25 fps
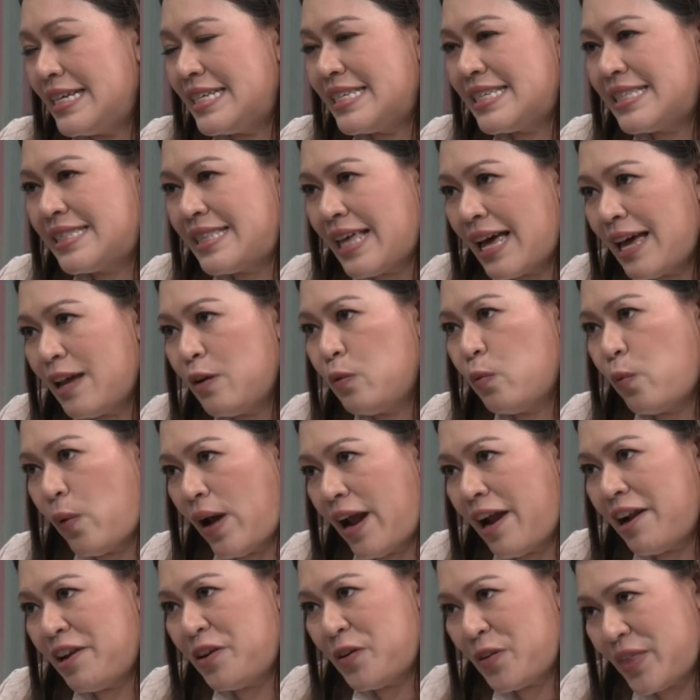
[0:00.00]
is that
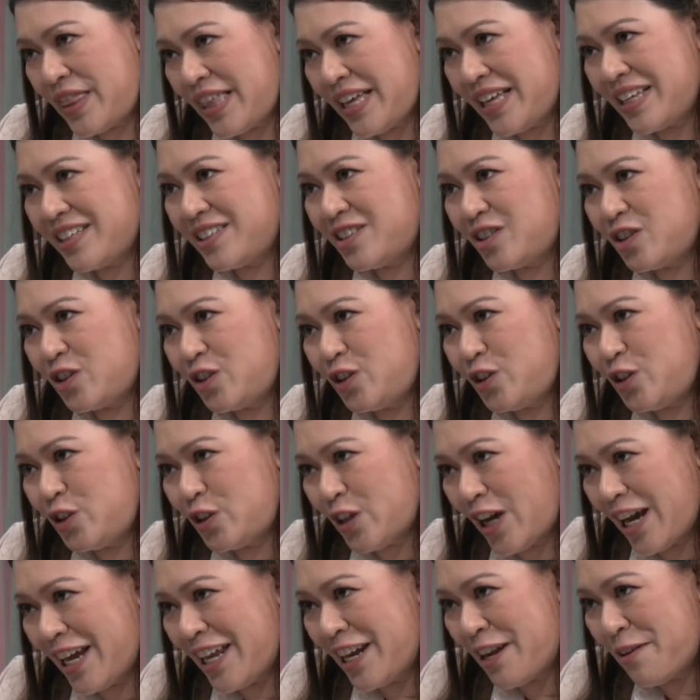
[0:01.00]
where you think
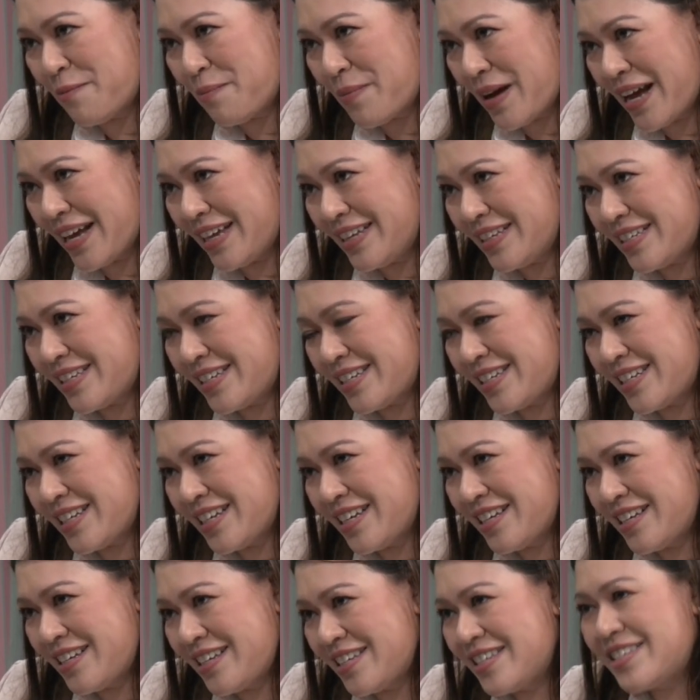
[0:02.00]
China might
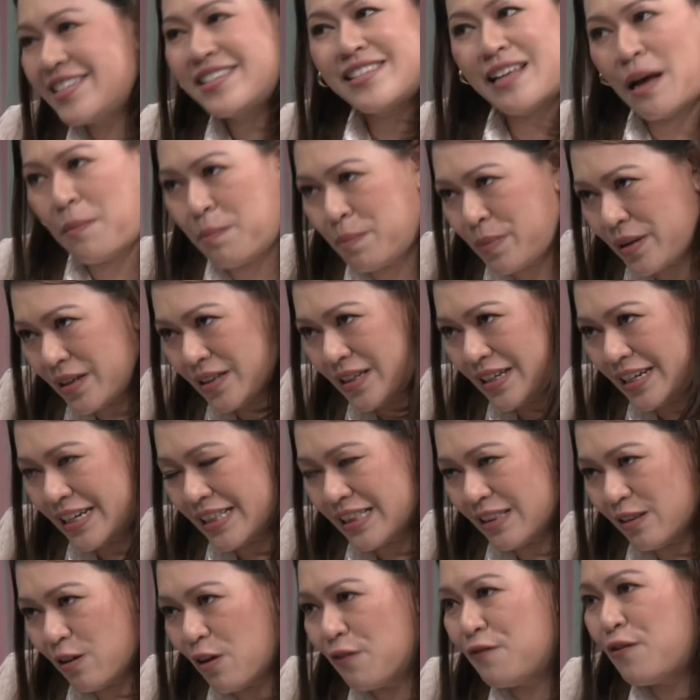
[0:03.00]
stumble a
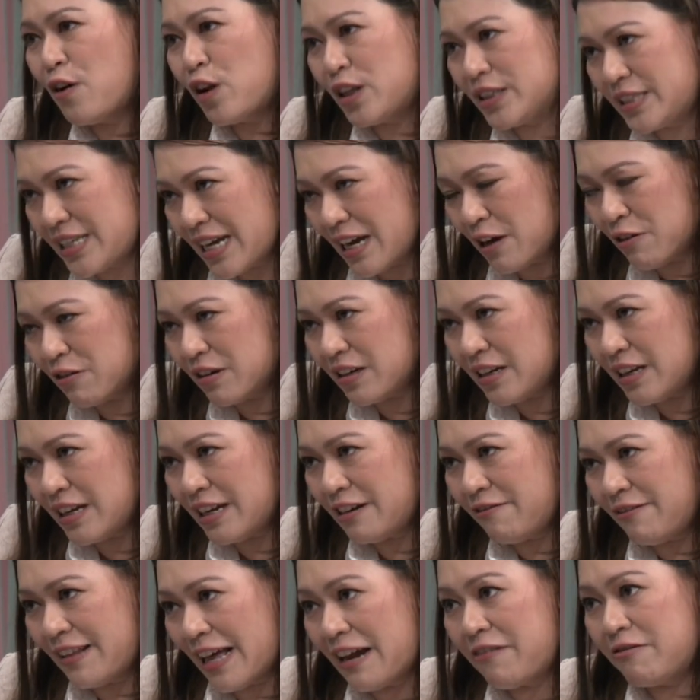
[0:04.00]
little or fall down
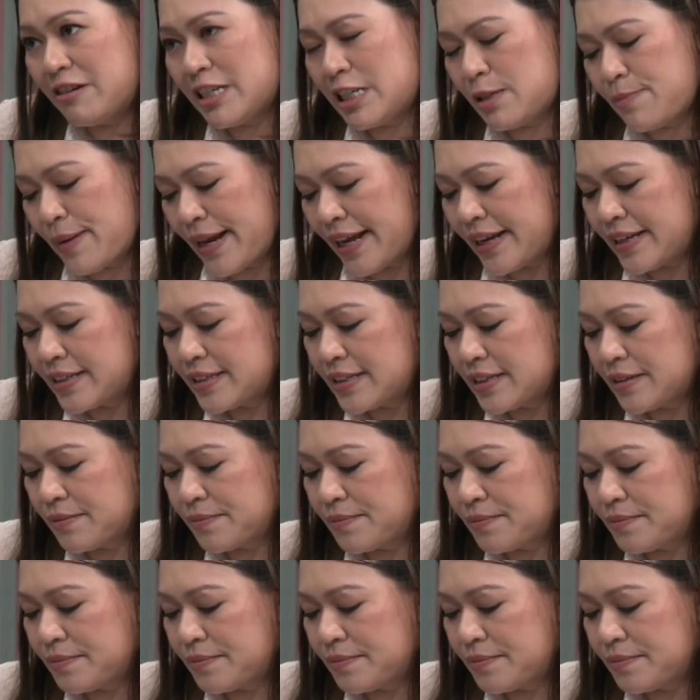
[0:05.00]
in that respect?